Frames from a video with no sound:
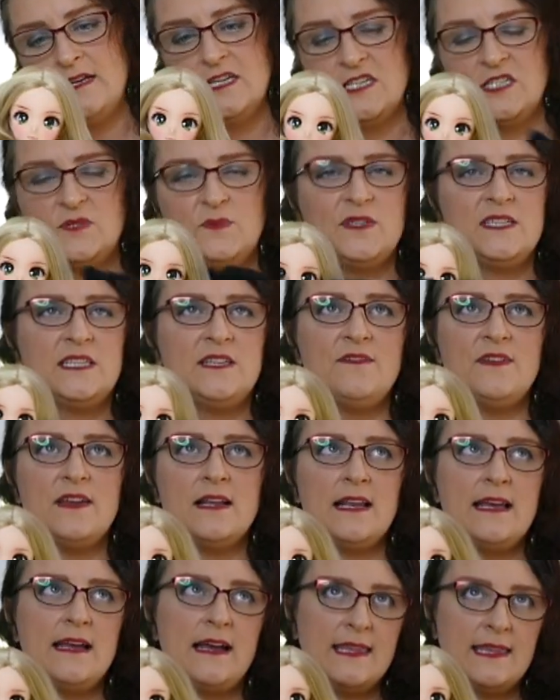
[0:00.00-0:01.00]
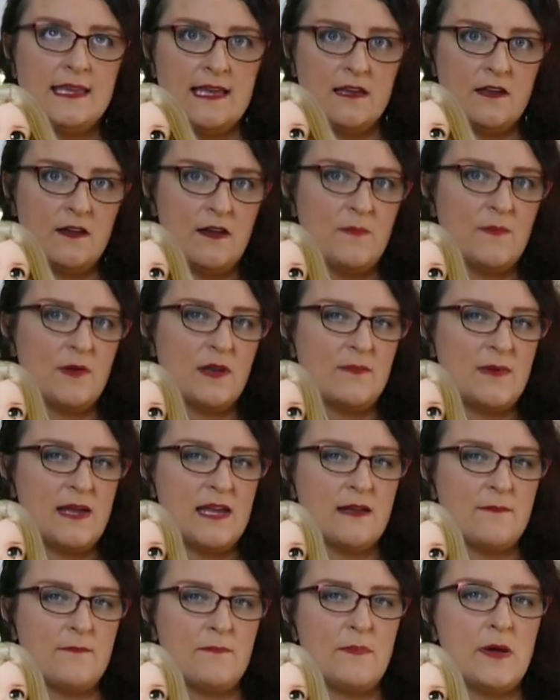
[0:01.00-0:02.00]
Specifically, I think I'm gonna
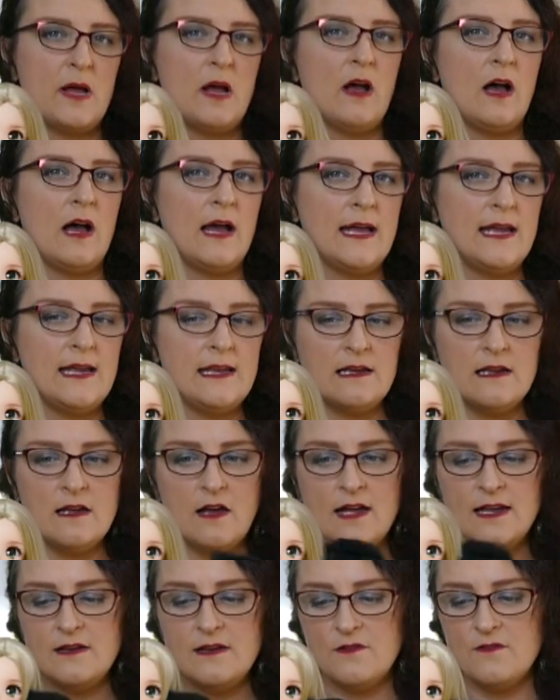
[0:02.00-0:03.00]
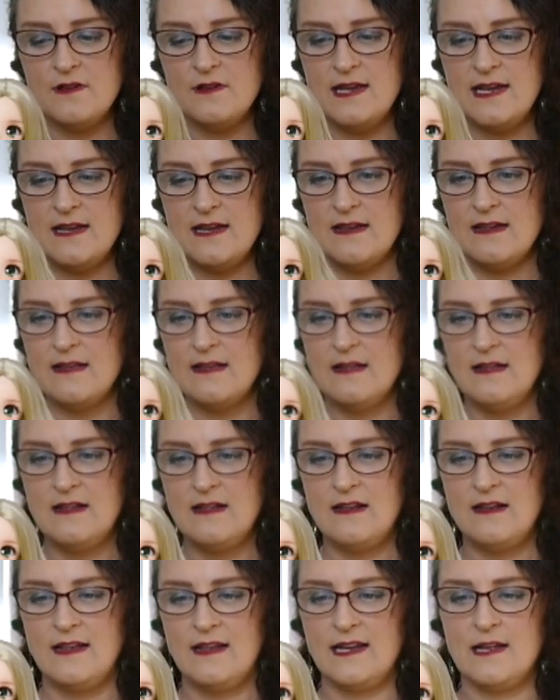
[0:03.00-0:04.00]
make it pine kind of green,
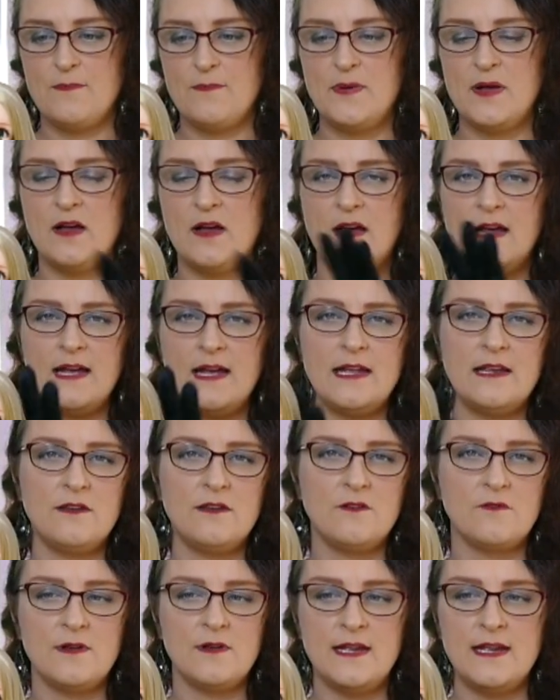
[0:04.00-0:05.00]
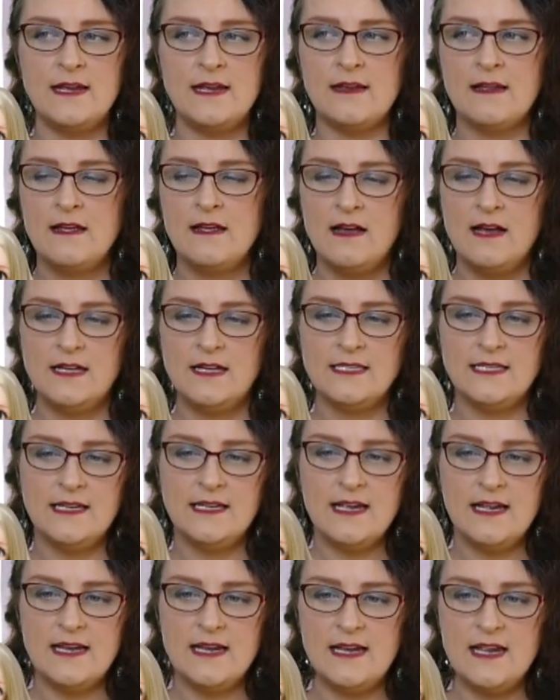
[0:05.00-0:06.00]
like a pine green. I was
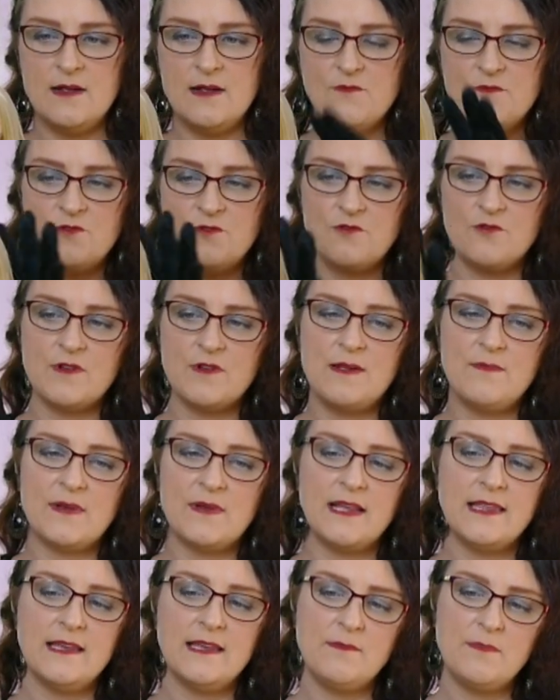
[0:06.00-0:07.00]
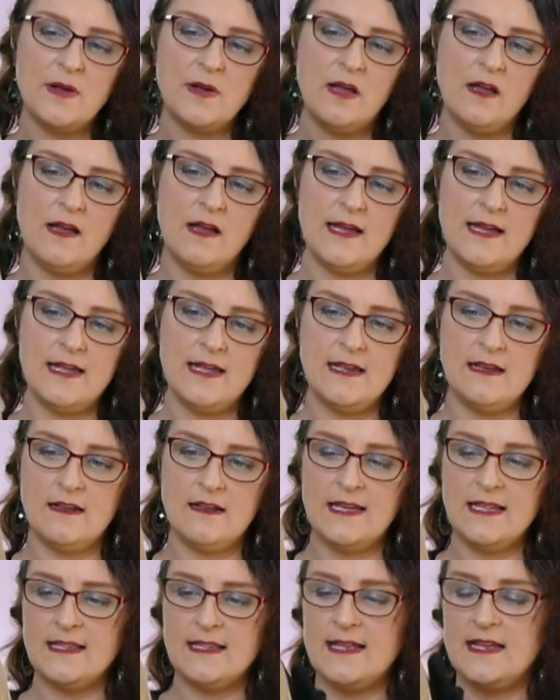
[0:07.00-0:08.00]
thinking an emerald green, but I think pine,
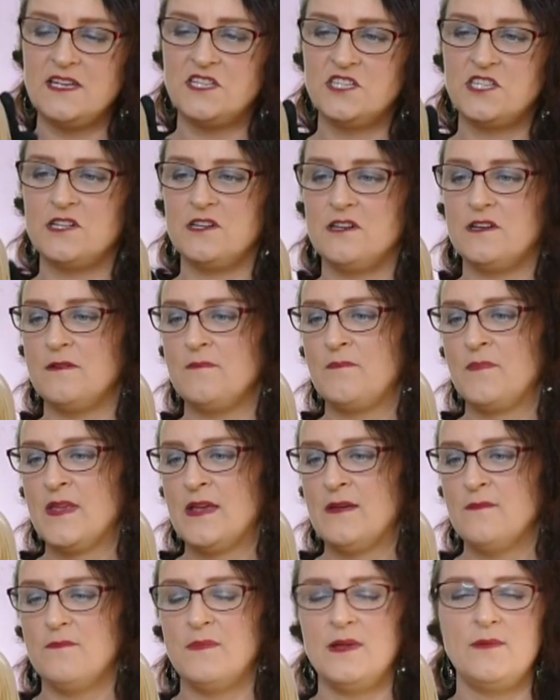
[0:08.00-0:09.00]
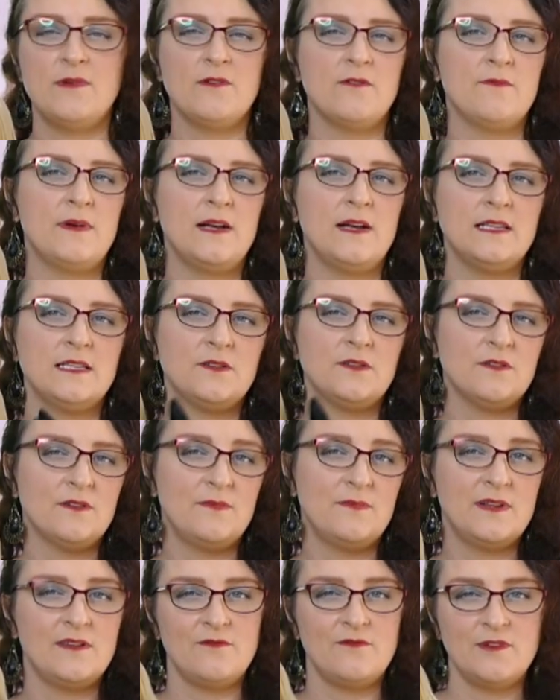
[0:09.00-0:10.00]
like nature. Maybe it reminds her a
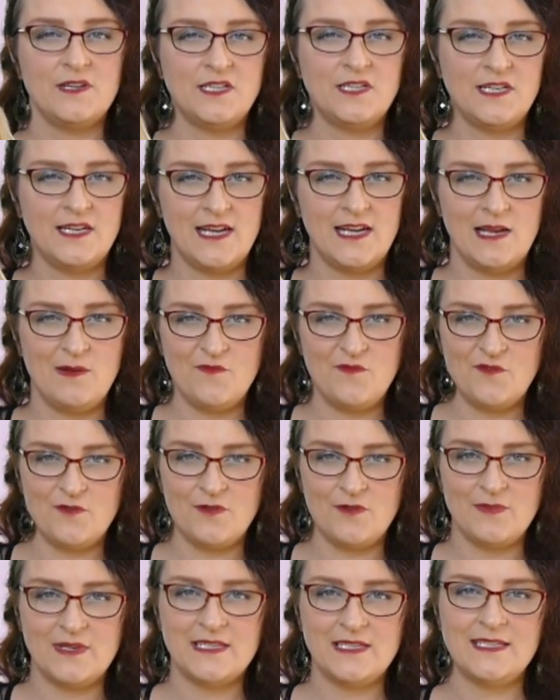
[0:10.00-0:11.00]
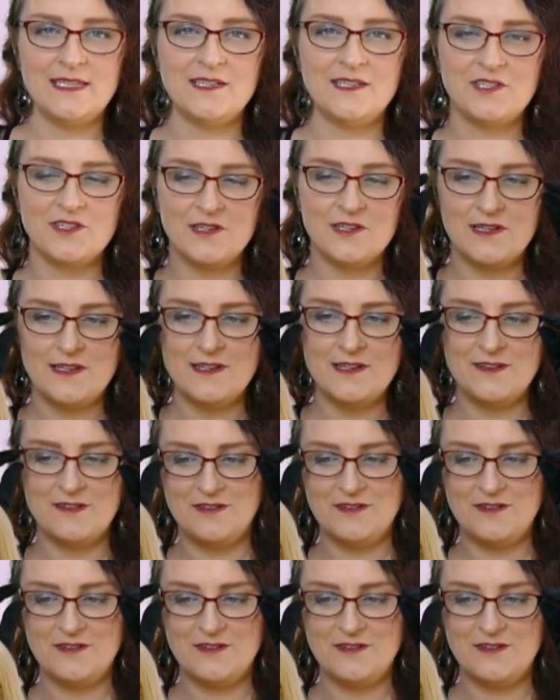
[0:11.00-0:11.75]
bit of where she came from, etc.